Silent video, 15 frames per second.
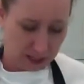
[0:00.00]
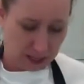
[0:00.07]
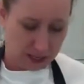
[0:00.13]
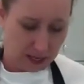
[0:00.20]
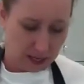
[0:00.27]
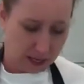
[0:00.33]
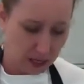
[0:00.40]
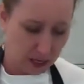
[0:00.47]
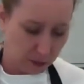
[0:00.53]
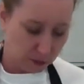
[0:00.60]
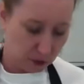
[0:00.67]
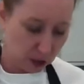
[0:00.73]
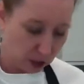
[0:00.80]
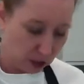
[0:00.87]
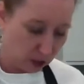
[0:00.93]
And I'm just
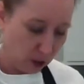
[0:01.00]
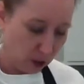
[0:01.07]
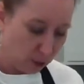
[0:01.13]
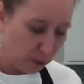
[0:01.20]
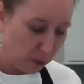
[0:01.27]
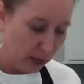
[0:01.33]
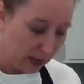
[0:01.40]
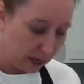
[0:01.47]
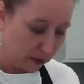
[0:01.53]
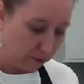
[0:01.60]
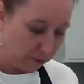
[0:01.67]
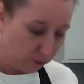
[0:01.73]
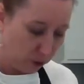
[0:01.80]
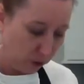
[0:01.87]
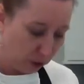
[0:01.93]
gonna go back and
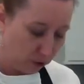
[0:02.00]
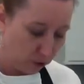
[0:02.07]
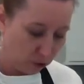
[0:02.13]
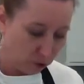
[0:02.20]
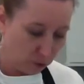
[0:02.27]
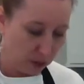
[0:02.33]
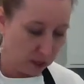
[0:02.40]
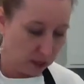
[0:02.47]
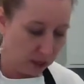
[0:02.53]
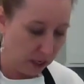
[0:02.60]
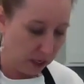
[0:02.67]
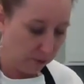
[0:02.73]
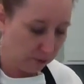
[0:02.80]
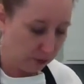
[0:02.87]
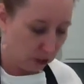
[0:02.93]
forth with my
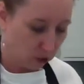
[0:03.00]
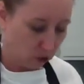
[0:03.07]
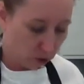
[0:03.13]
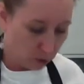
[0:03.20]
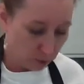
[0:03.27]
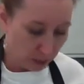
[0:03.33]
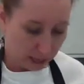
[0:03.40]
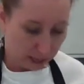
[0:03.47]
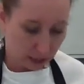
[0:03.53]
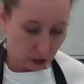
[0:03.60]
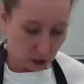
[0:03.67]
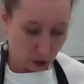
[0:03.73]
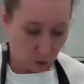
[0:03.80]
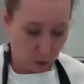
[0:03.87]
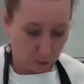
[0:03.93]
knife, scoot it back into
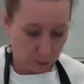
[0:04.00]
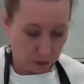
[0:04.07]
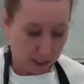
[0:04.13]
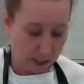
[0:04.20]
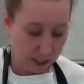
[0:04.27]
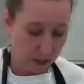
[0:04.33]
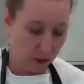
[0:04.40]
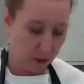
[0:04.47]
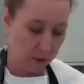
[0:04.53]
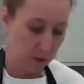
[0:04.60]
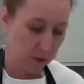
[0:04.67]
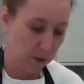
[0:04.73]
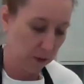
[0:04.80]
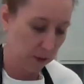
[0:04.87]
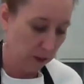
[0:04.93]
a pile,
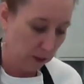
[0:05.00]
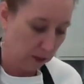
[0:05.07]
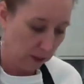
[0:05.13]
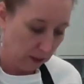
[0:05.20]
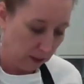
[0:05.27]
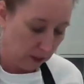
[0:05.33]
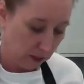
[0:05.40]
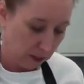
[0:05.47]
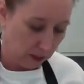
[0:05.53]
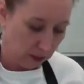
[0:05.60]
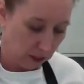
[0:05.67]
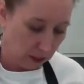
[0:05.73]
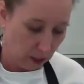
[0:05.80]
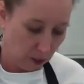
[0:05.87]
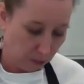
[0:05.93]
and
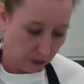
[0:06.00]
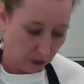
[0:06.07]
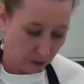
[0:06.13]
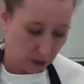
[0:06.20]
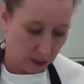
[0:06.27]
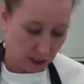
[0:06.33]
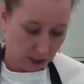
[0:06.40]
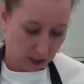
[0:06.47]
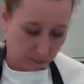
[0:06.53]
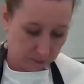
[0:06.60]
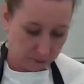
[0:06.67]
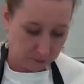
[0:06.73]
keep on cutting.